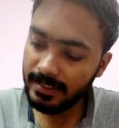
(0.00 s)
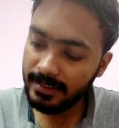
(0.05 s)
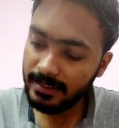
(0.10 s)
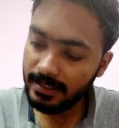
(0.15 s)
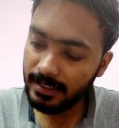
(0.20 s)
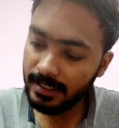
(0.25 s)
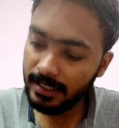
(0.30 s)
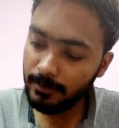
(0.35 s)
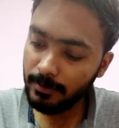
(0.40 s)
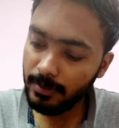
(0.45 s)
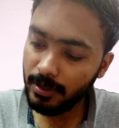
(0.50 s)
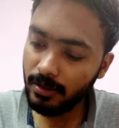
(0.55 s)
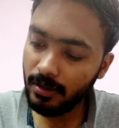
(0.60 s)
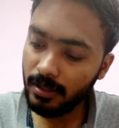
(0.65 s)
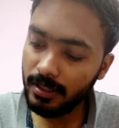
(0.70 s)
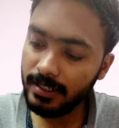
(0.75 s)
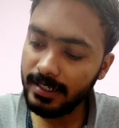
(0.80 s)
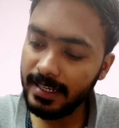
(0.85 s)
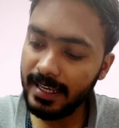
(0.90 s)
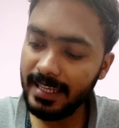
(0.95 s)
ST. Let me
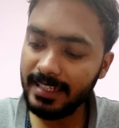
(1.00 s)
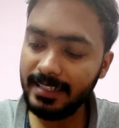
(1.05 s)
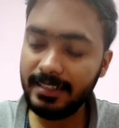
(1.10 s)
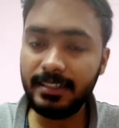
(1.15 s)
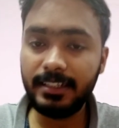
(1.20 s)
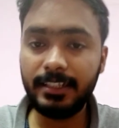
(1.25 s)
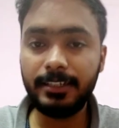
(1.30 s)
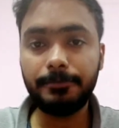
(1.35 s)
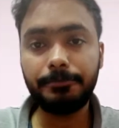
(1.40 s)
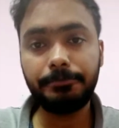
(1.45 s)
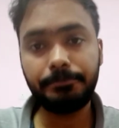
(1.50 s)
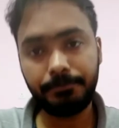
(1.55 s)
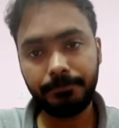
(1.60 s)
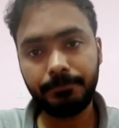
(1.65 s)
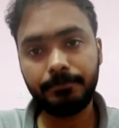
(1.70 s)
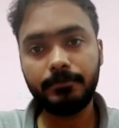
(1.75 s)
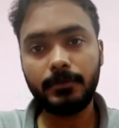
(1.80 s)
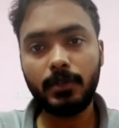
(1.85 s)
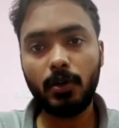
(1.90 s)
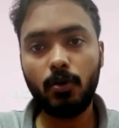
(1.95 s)
call it ST.
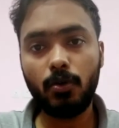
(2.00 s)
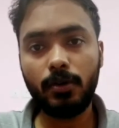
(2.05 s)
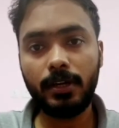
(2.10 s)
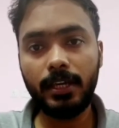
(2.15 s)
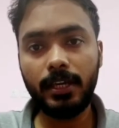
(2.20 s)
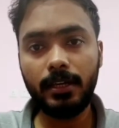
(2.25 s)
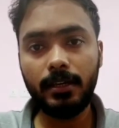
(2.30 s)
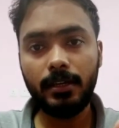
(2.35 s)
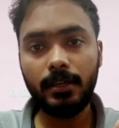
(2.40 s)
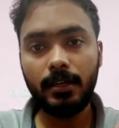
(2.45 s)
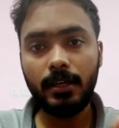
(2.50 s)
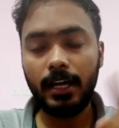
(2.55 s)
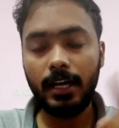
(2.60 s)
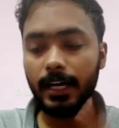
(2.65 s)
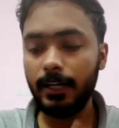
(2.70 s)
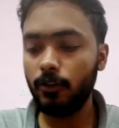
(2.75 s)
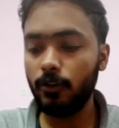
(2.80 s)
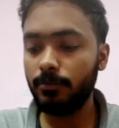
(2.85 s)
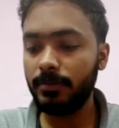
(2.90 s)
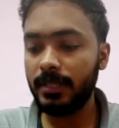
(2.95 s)
Okay,
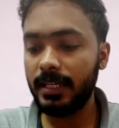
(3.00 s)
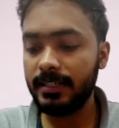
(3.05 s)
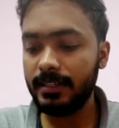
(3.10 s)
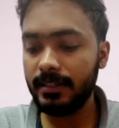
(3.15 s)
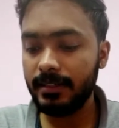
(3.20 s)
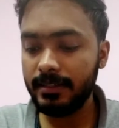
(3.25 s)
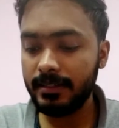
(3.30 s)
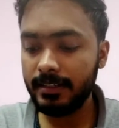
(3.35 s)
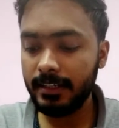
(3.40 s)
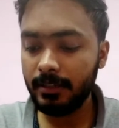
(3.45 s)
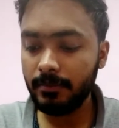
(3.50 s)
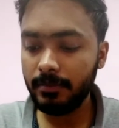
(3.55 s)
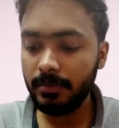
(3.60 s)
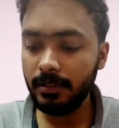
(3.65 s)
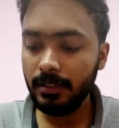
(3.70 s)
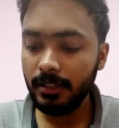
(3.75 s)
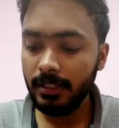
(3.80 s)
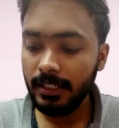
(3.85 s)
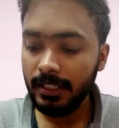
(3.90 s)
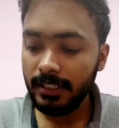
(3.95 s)
I hope that is
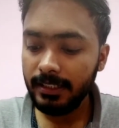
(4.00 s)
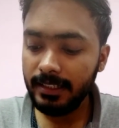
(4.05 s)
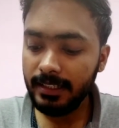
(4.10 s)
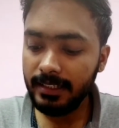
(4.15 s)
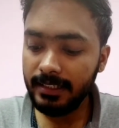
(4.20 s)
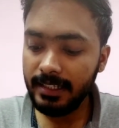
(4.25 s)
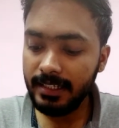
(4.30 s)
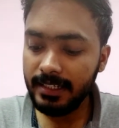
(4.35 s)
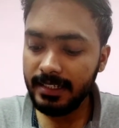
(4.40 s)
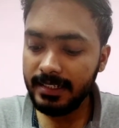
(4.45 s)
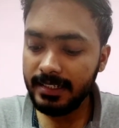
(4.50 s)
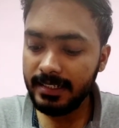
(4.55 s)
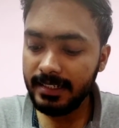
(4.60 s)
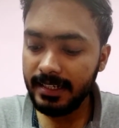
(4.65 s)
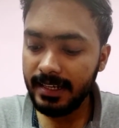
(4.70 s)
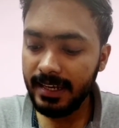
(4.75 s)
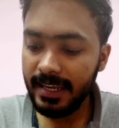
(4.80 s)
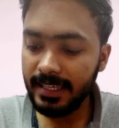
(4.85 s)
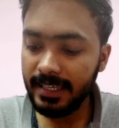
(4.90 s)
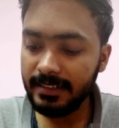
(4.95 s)
understandable. Then there
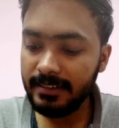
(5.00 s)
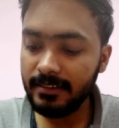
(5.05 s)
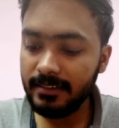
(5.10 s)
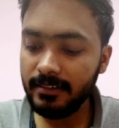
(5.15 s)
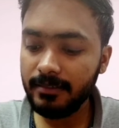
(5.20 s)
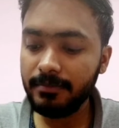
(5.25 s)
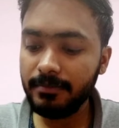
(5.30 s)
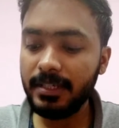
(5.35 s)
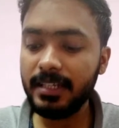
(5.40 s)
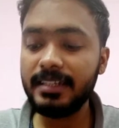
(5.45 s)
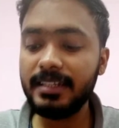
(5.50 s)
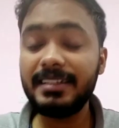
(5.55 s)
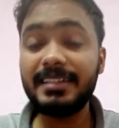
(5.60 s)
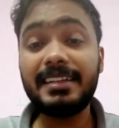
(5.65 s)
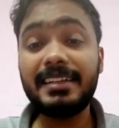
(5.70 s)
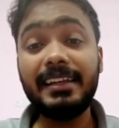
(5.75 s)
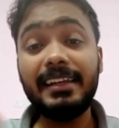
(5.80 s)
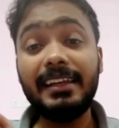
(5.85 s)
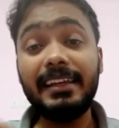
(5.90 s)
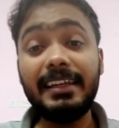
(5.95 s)
is next term, that
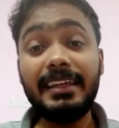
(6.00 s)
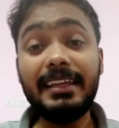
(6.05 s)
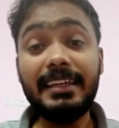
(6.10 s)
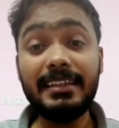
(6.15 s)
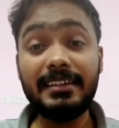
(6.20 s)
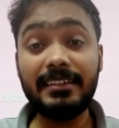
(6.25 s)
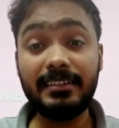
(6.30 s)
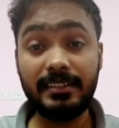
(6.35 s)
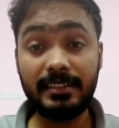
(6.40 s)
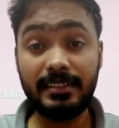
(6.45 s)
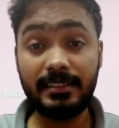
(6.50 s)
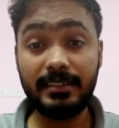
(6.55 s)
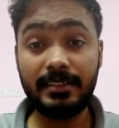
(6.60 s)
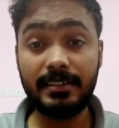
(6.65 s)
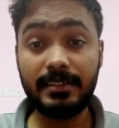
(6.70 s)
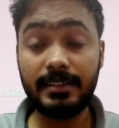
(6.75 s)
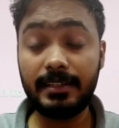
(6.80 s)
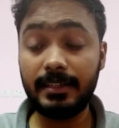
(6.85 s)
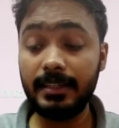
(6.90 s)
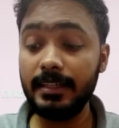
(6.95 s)
is linear
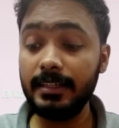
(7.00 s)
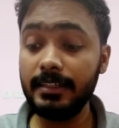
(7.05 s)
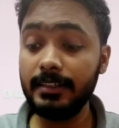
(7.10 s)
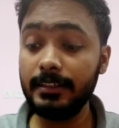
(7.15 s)
distance.